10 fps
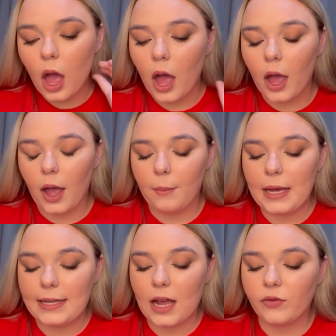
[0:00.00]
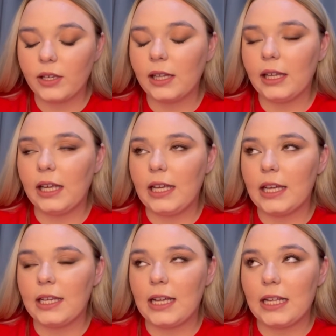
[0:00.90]
he definitely
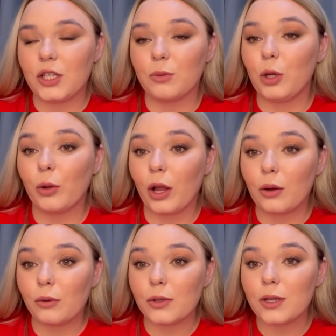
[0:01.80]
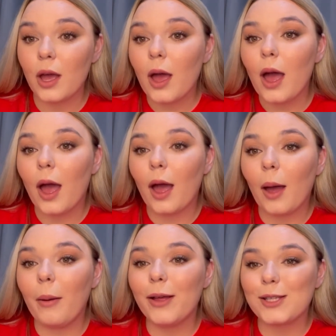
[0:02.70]
needs some new clothes,
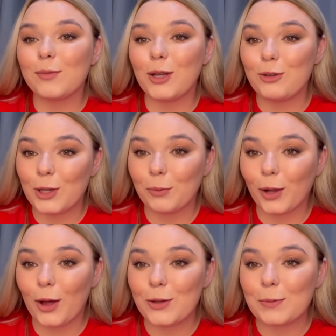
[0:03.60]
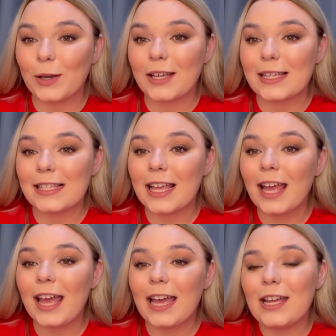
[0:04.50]
some new gym clothes, because
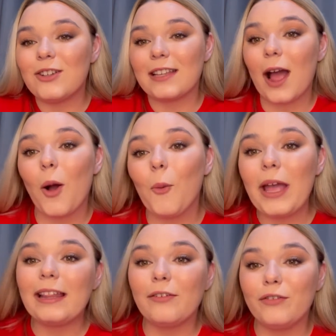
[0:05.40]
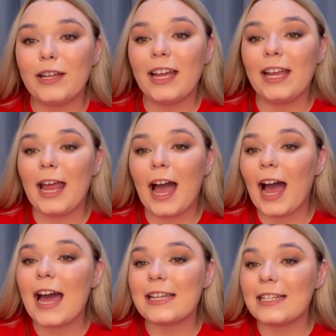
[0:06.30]
he does like weightlifting
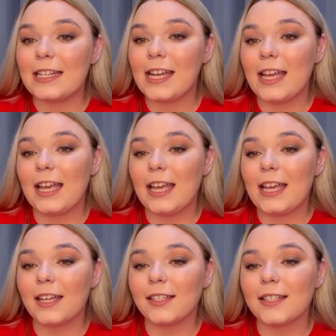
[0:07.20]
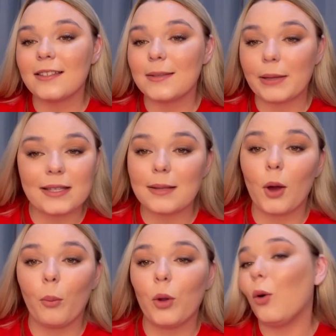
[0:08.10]
and he splits them
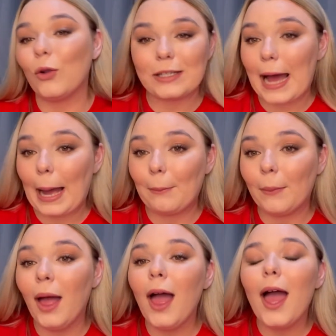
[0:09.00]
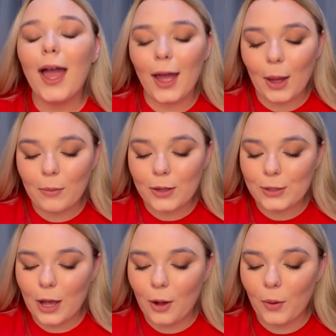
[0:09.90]
open all the time.
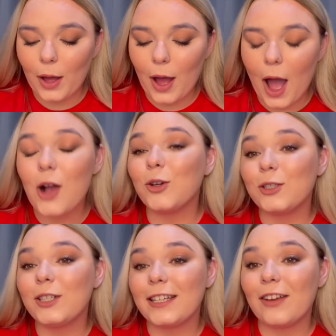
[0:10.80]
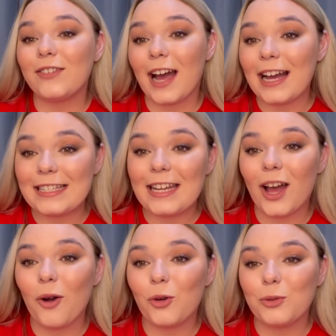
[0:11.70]
So a good gift
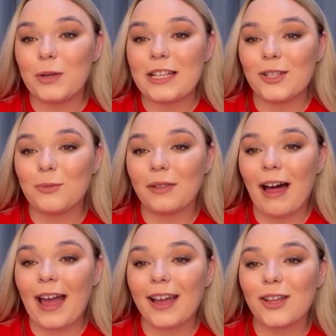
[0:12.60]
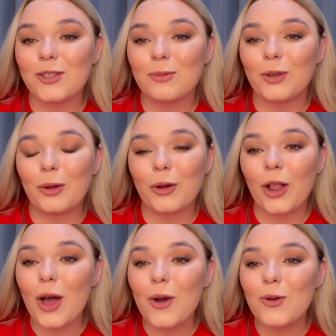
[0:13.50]
idea would be some new
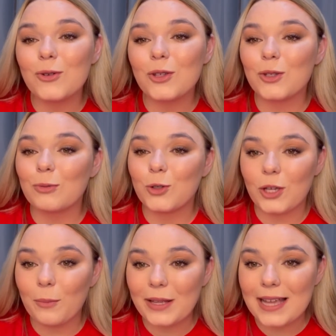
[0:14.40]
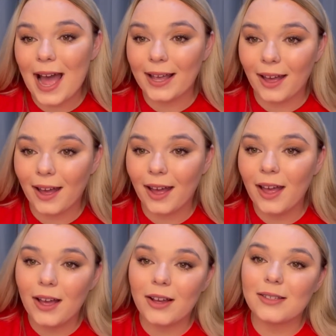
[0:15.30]
clothes, some gym attire,
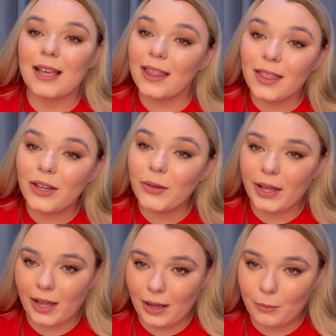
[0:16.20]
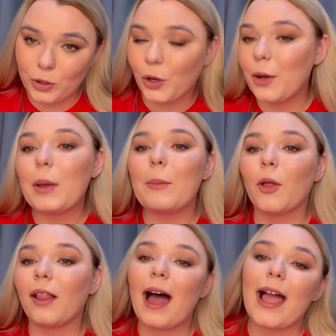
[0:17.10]
because in the new year, majority of people
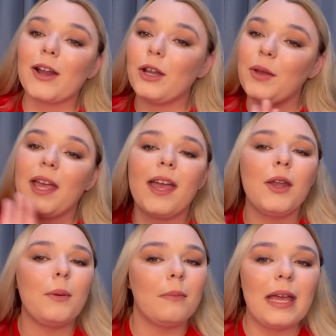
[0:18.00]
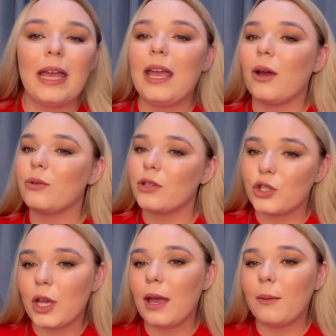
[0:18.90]
are like, new year, new me, go to the
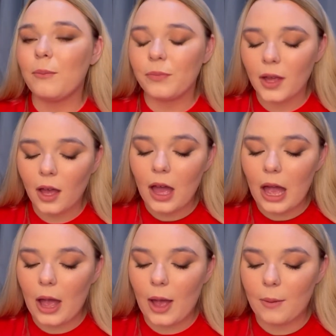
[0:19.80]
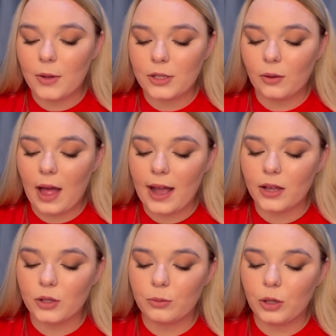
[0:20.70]
gym. So like
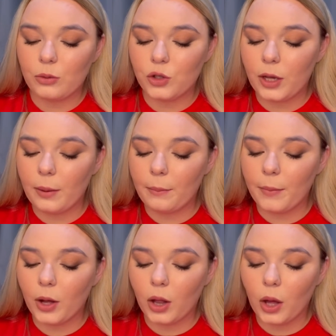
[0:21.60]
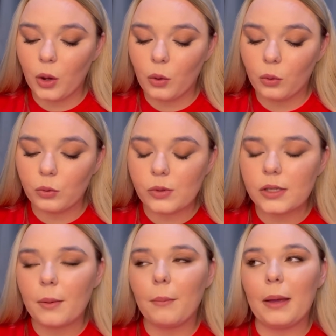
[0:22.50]
some new gym clothes,
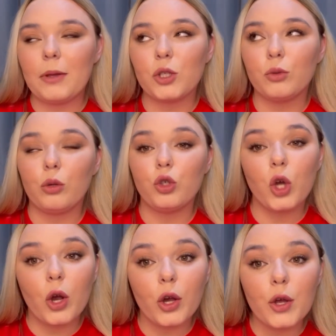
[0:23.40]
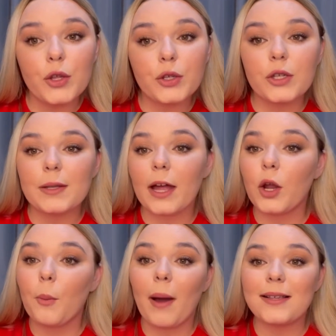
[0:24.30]
maybe some new joggers, because I
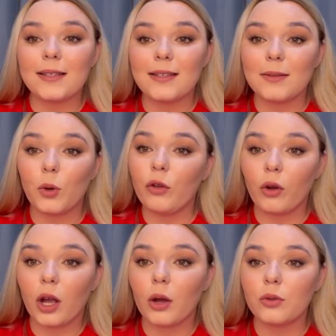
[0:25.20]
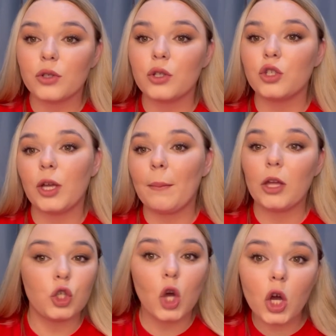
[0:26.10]
know my sister's boyfriend goes to the gym
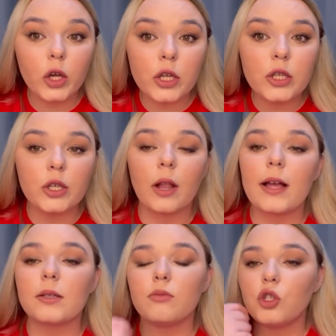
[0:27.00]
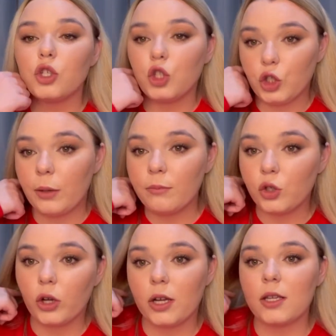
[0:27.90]
in joggers. So like some gym
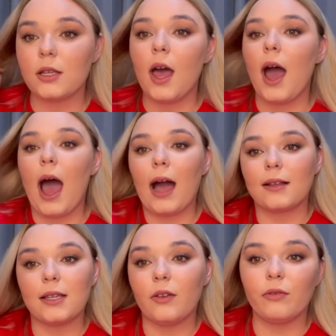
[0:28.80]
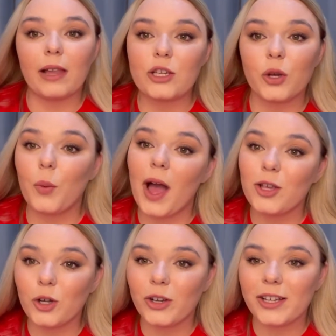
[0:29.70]
joggers, active leisure wear
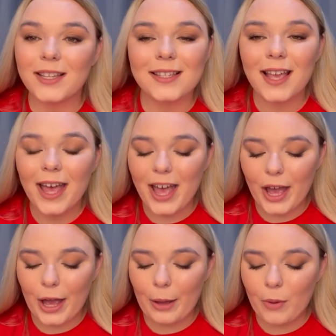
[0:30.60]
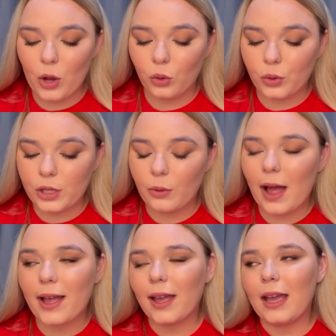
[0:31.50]
joggers. And also
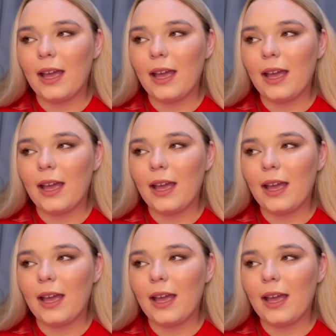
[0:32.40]
like,